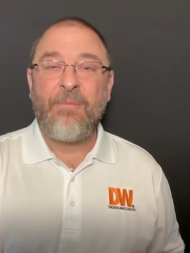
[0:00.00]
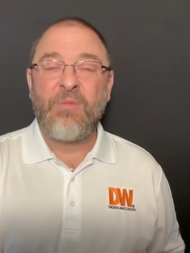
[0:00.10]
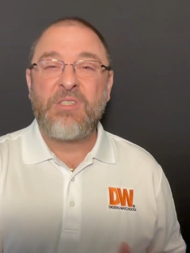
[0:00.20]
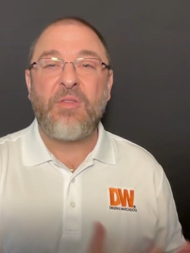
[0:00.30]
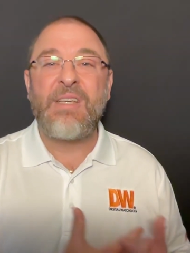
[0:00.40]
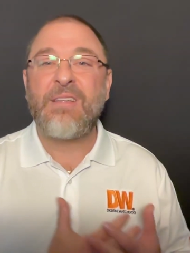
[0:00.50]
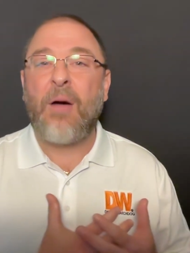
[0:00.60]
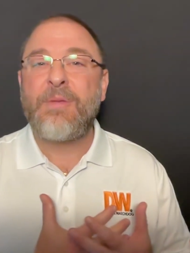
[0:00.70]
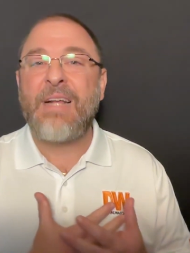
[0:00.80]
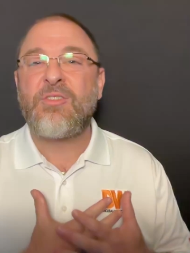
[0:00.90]
So these
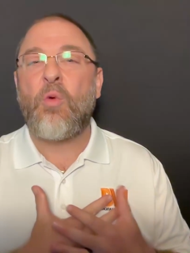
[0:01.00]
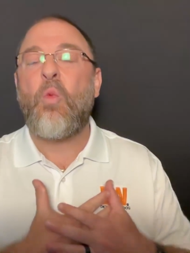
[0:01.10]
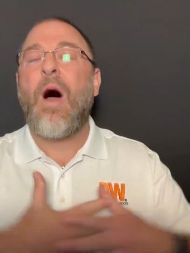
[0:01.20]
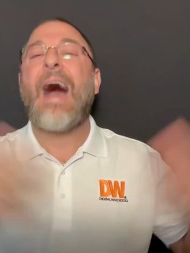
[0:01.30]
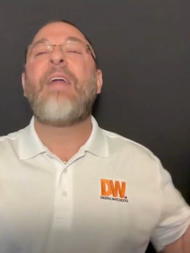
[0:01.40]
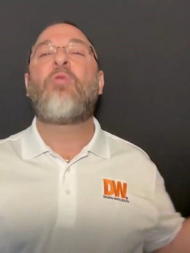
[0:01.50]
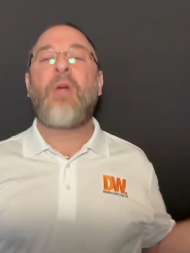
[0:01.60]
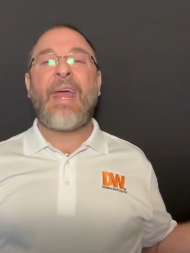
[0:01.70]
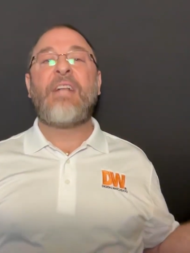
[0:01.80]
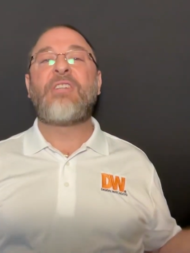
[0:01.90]
updates are
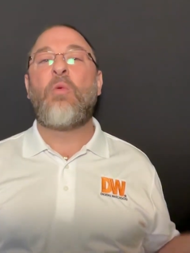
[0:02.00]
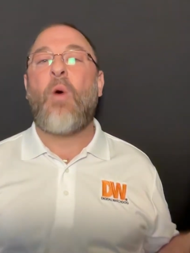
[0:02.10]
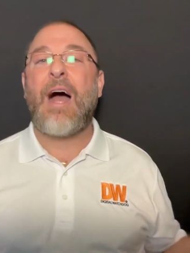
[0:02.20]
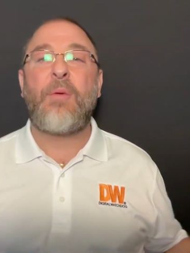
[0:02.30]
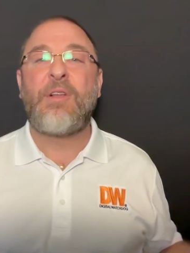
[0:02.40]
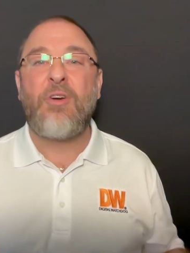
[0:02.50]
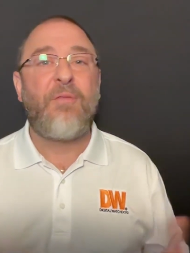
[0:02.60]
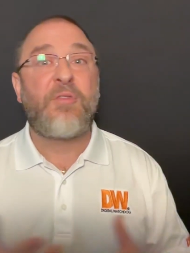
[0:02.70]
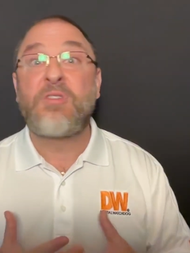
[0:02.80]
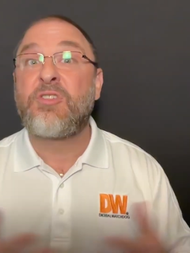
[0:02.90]
wide-ranging. Why do we do
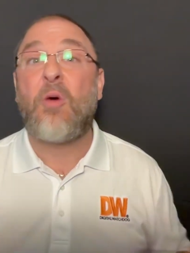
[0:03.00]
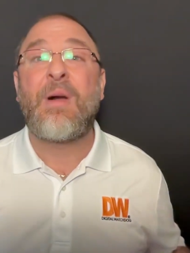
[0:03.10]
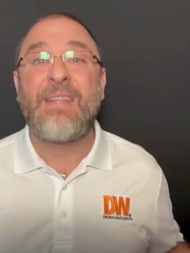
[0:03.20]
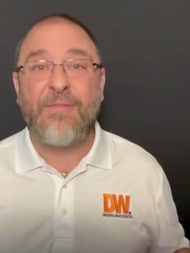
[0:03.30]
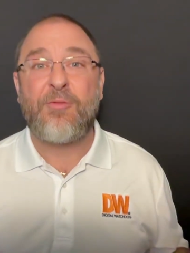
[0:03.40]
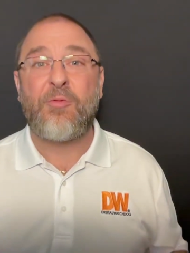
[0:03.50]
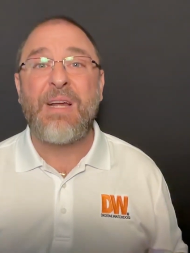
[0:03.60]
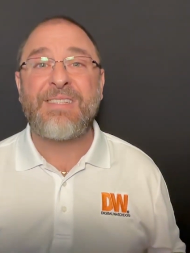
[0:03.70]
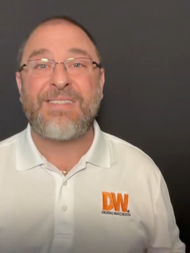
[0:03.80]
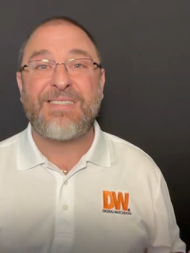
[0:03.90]
them? For so many different
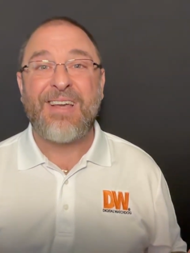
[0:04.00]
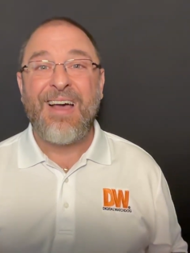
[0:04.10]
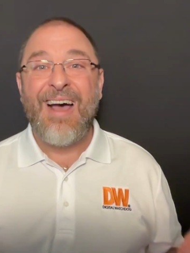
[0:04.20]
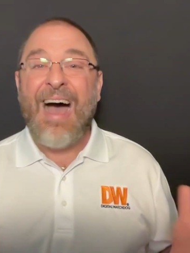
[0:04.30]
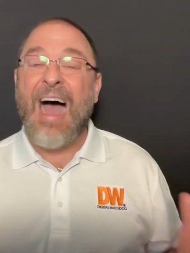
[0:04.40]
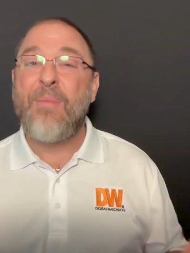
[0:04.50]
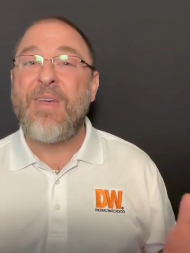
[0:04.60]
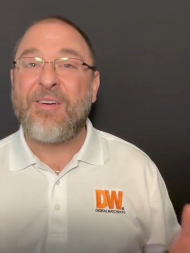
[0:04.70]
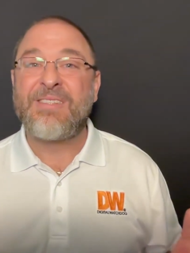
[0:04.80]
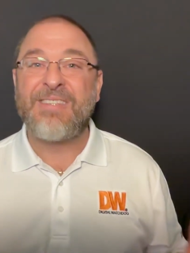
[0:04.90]
reasons. I'm
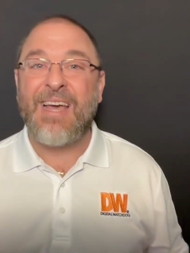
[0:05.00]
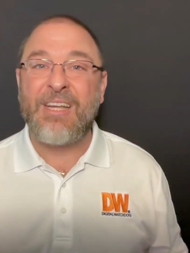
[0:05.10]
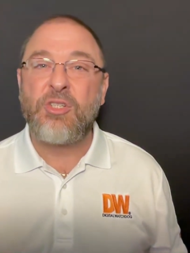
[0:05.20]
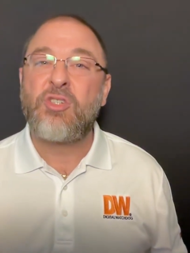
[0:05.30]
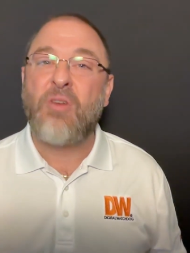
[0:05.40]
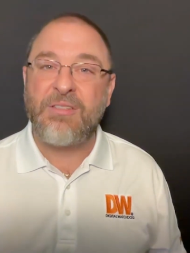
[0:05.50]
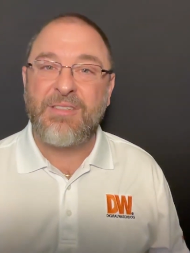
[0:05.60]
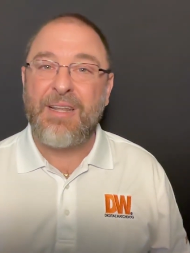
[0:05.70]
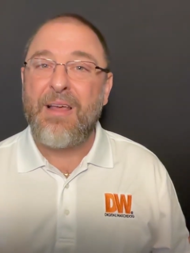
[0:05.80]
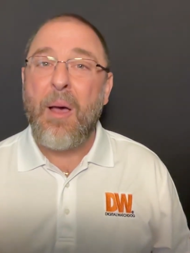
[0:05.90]
here to say,
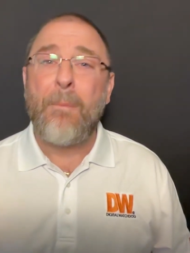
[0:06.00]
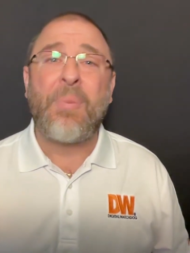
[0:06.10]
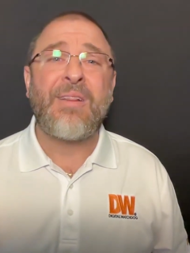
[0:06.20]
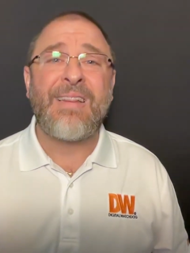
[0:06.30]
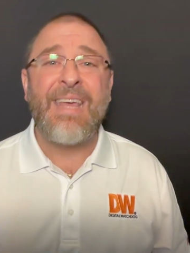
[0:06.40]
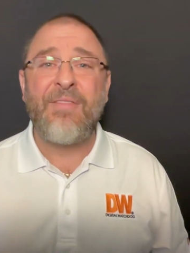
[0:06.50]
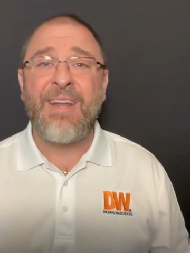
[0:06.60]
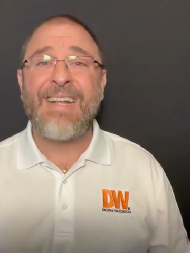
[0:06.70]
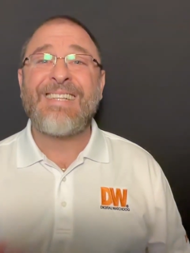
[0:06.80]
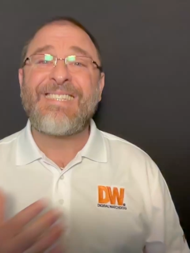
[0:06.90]
trust it. Believe in
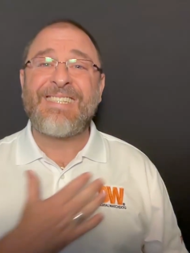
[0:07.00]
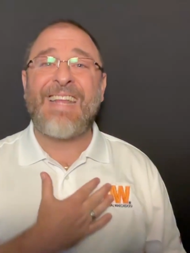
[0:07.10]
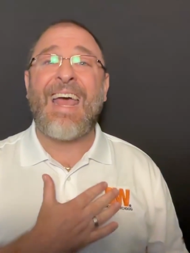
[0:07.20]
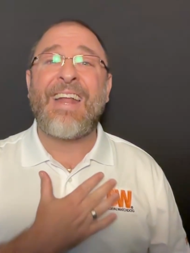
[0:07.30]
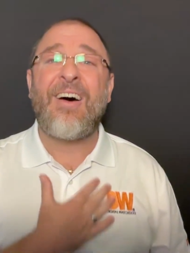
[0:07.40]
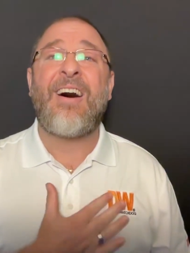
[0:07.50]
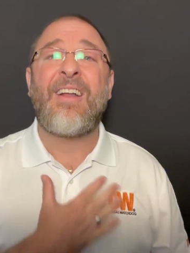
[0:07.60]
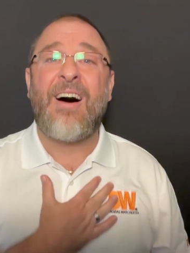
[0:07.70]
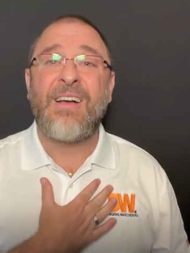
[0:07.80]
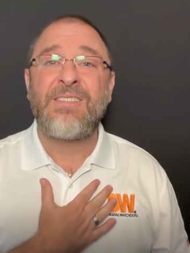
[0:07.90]
it, stand on
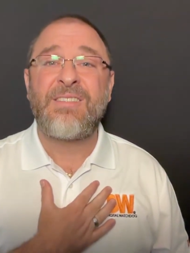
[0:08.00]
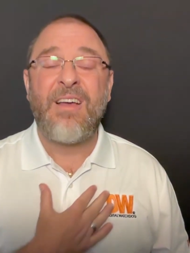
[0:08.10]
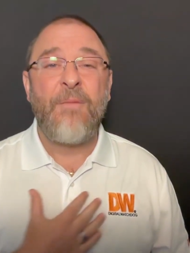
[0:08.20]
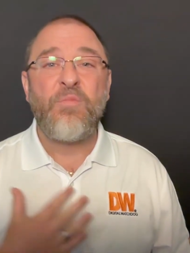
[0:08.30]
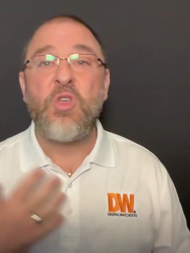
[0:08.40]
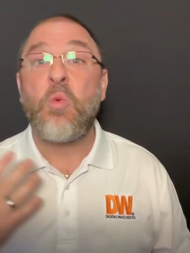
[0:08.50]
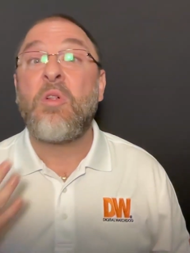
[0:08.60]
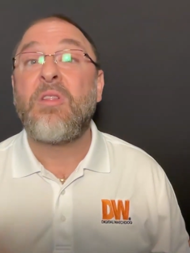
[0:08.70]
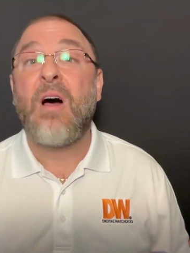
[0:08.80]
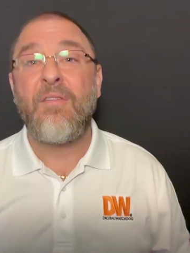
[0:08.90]
us. You
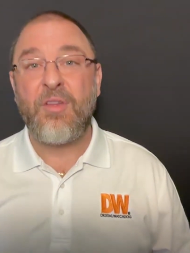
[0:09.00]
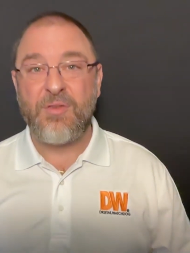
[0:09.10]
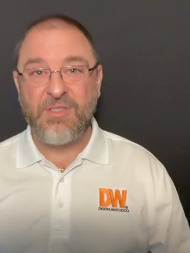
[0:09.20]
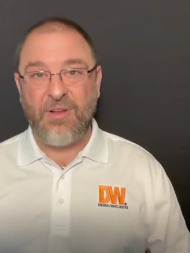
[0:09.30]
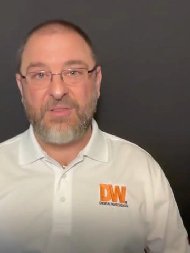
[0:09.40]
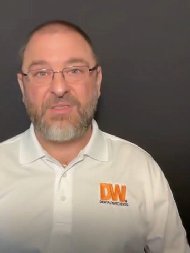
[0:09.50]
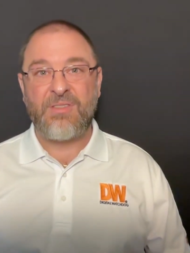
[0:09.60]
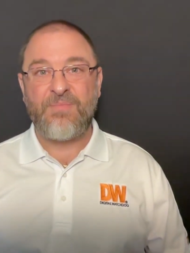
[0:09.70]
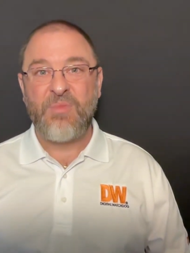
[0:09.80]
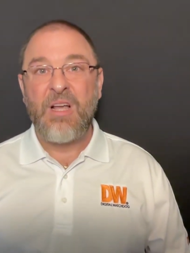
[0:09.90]
will love the
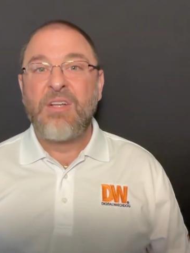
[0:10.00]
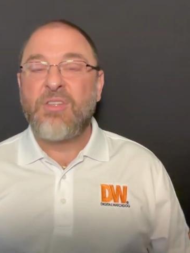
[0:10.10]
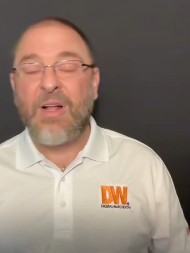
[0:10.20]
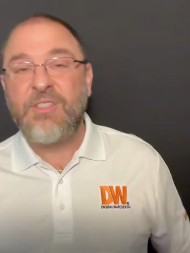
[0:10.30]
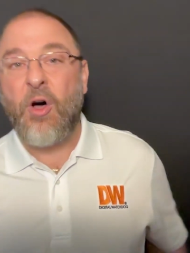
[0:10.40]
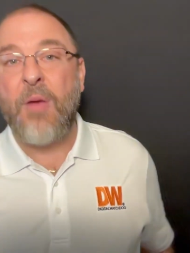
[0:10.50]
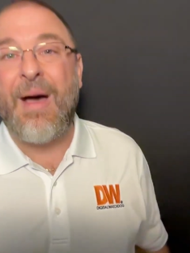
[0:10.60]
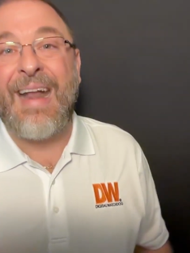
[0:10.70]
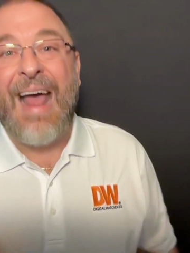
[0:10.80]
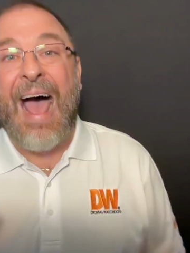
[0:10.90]
results. So let's talk
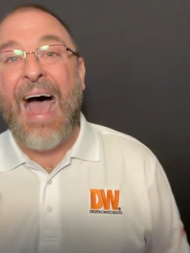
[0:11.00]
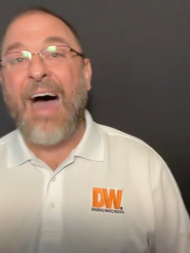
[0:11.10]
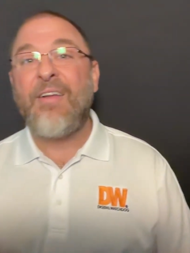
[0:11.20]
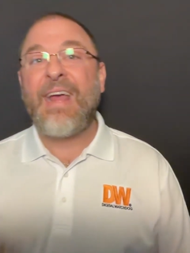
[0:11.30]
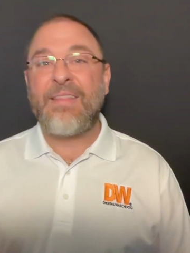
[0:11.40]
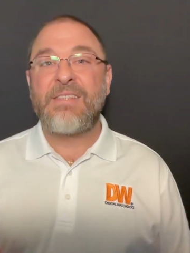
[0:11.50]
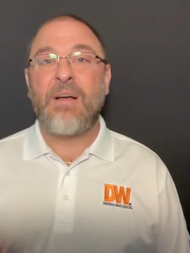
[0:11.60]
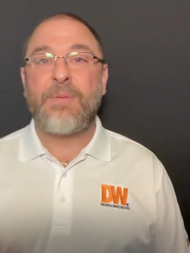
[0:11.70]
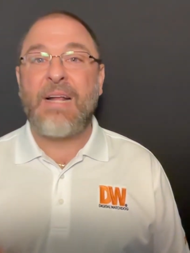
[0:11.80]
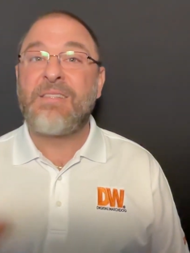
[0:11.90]
about how to get these
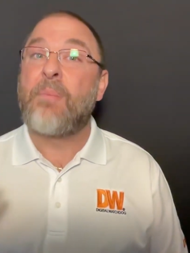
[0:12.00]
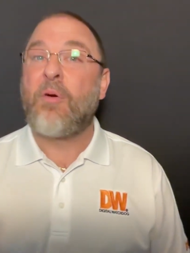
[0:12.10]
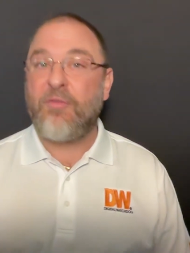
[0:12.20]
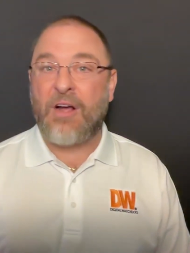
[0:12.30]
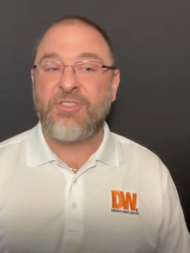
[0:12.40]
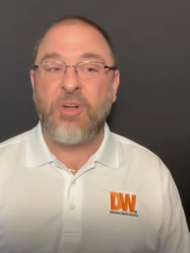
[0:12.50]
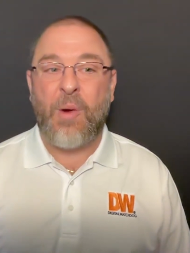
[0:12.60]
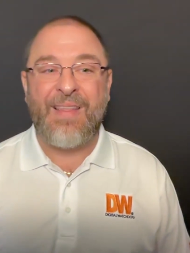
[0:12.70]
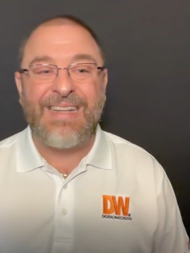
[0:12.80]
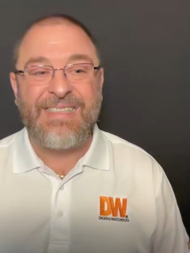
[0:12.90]
updates the professional
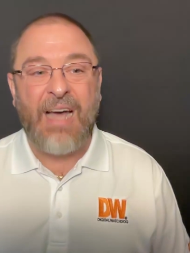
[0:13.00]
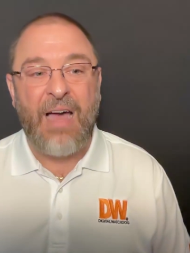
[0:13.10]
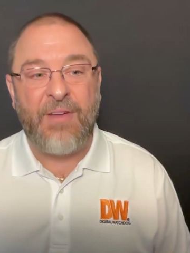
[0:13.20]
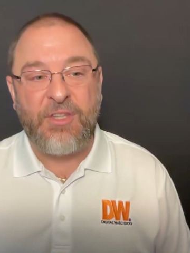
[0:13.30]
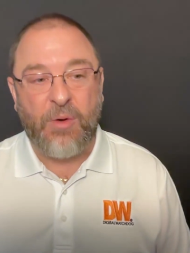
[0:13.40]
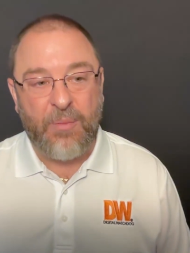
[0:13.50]
way. Let's dive into it.